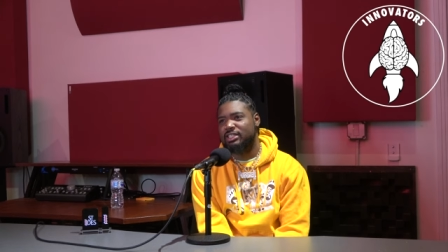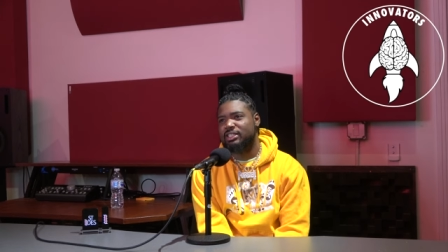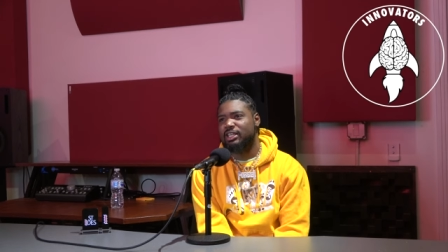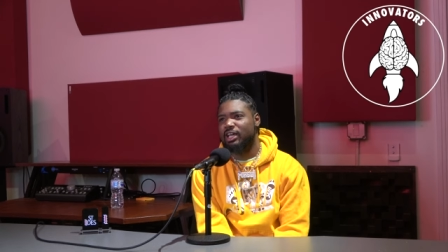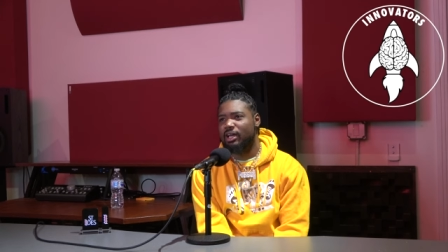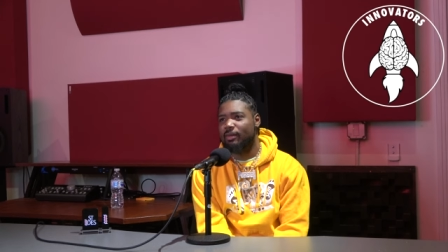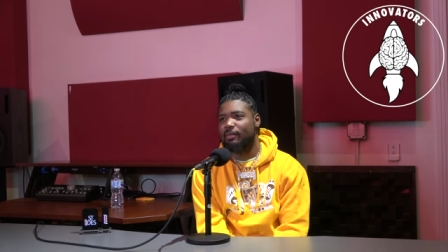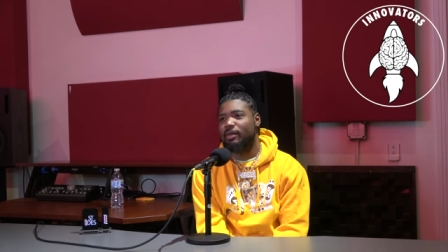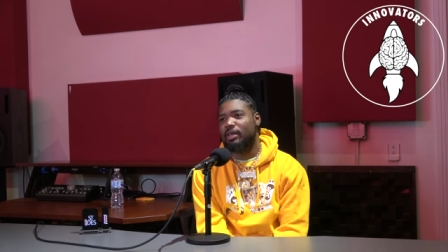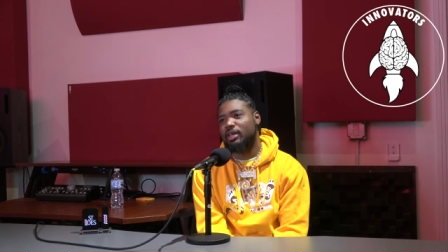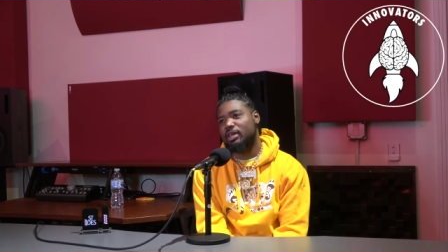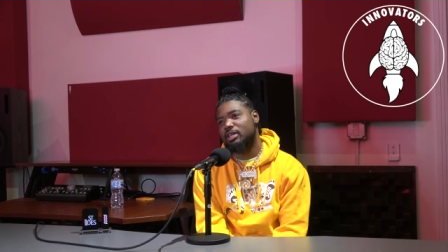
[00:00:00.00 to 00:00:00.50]

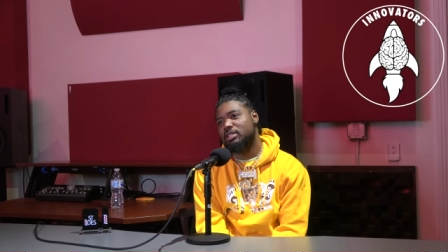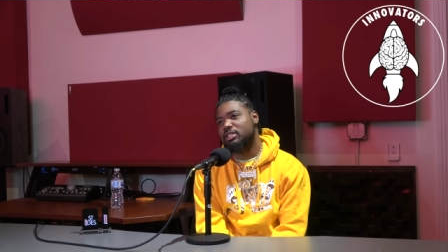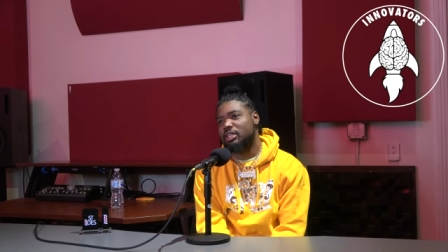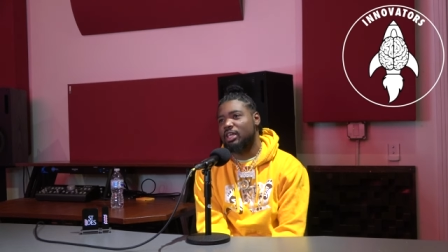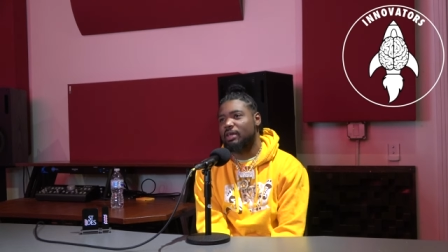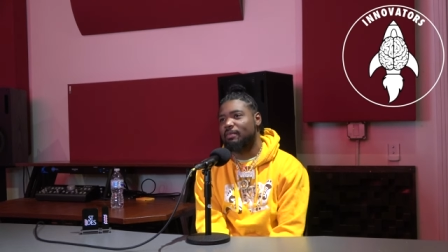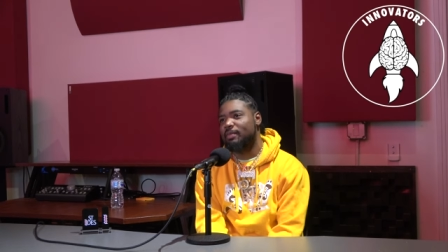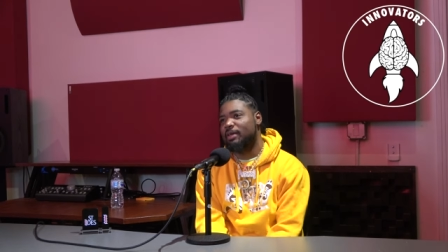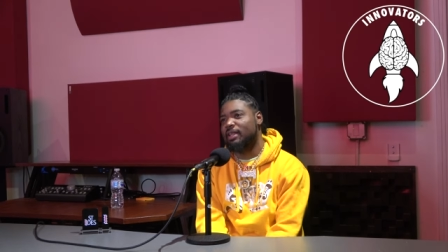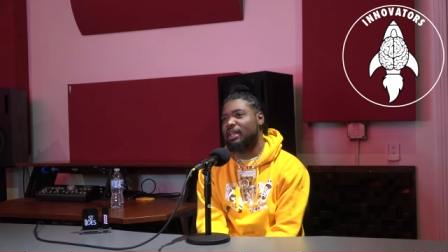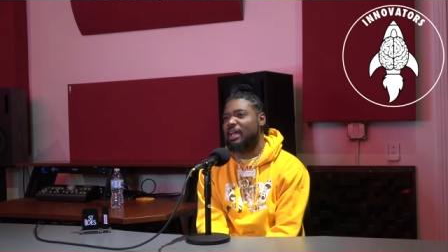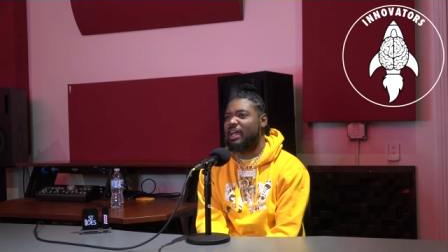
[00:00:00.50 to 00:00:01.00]
Some is.
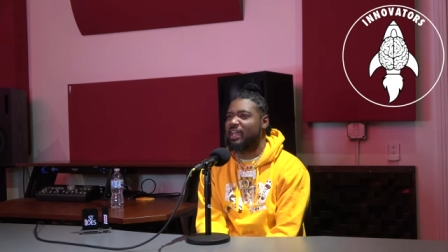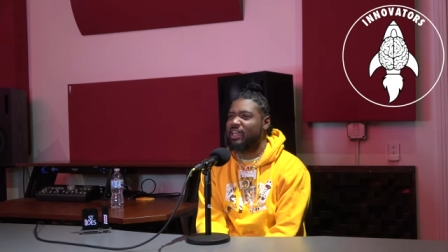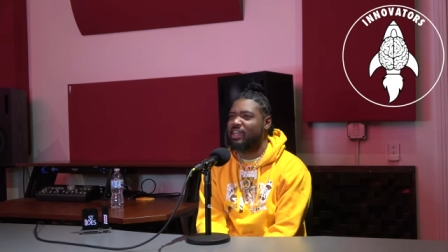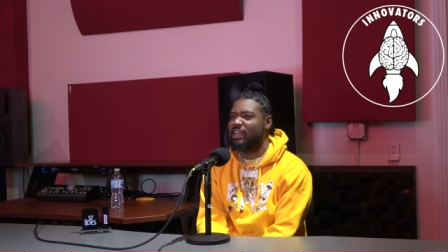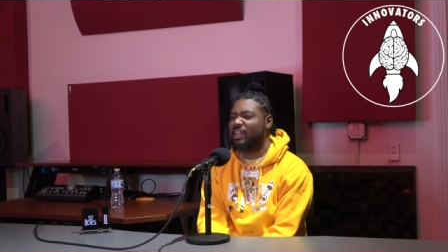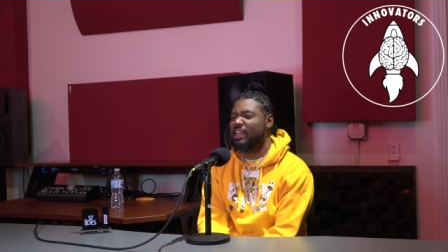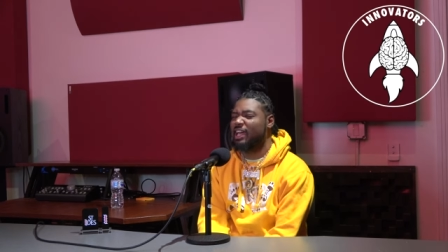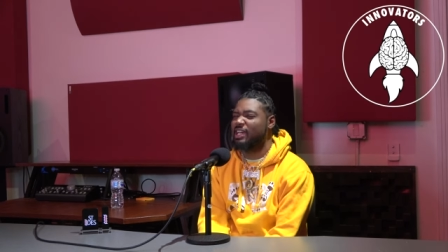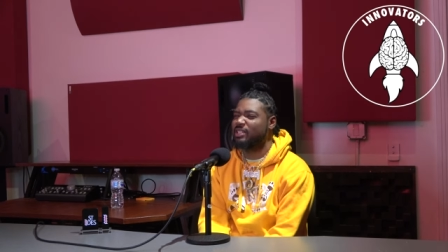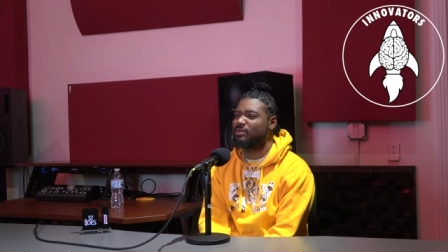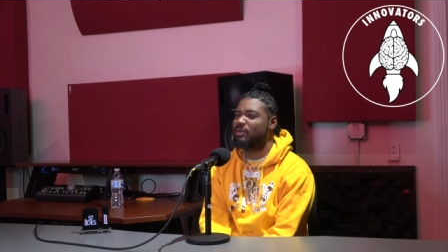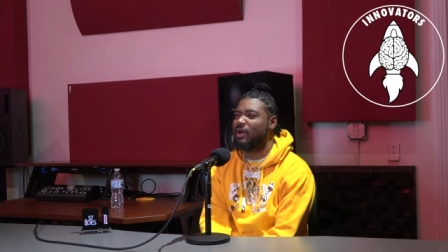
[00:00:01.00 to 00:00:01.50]
It'd be like
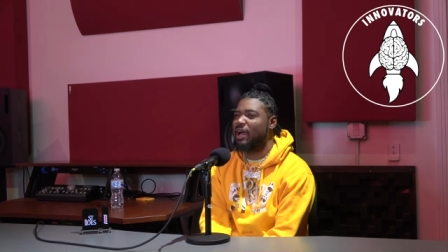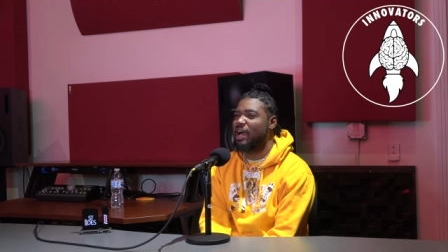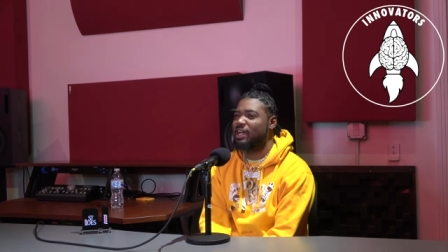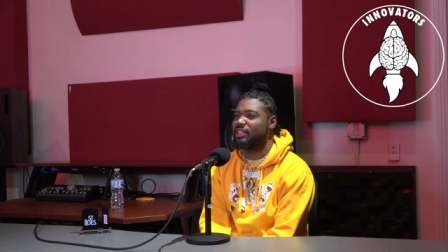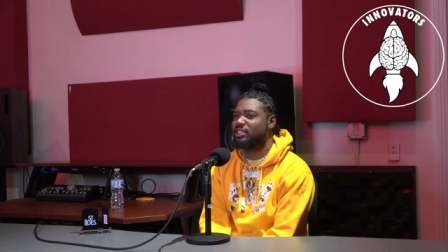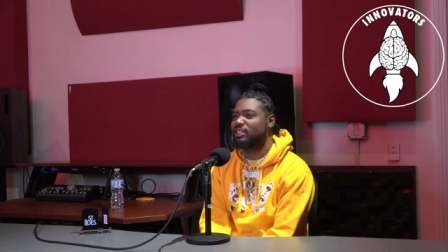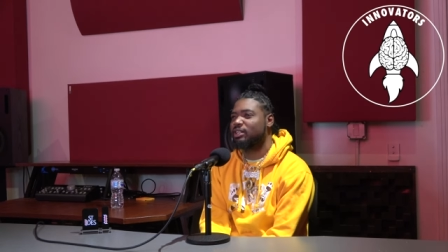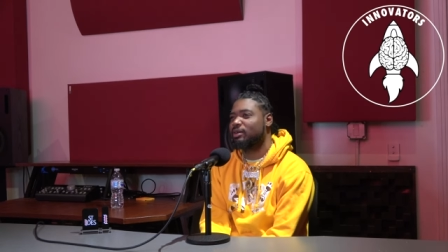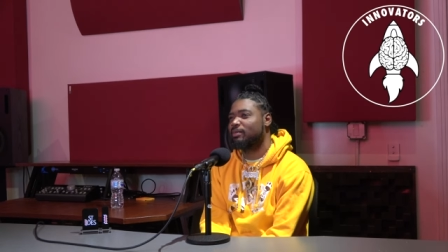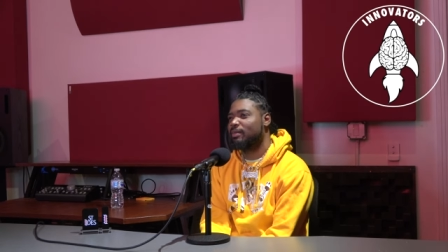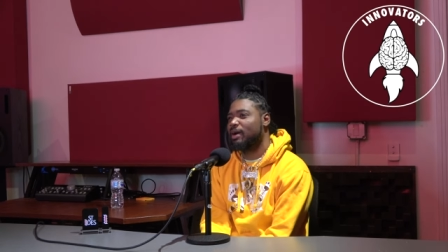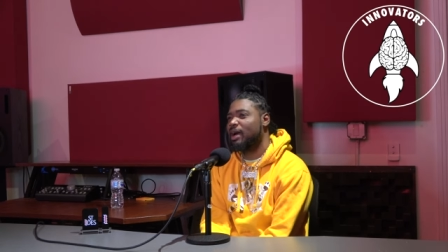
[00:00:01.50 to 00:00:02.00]
that's why
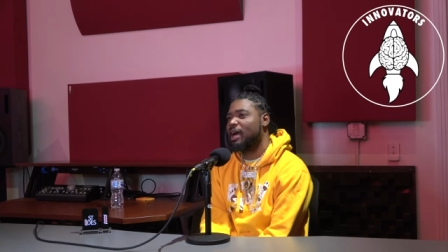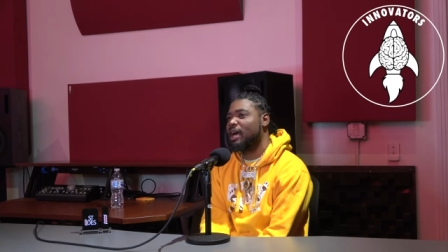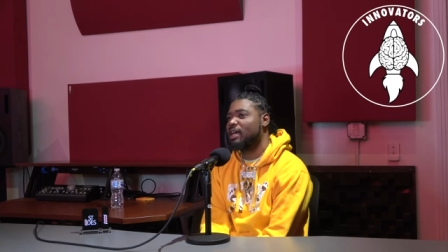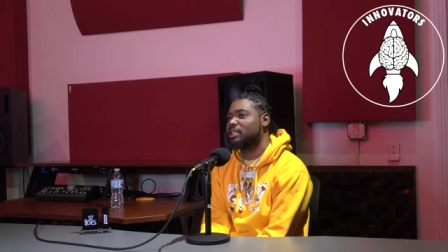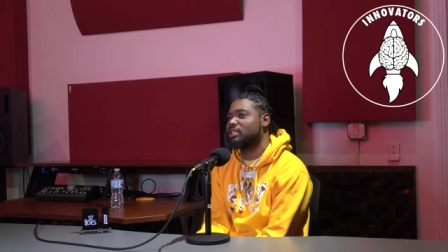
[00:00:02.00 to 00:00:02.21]
I took my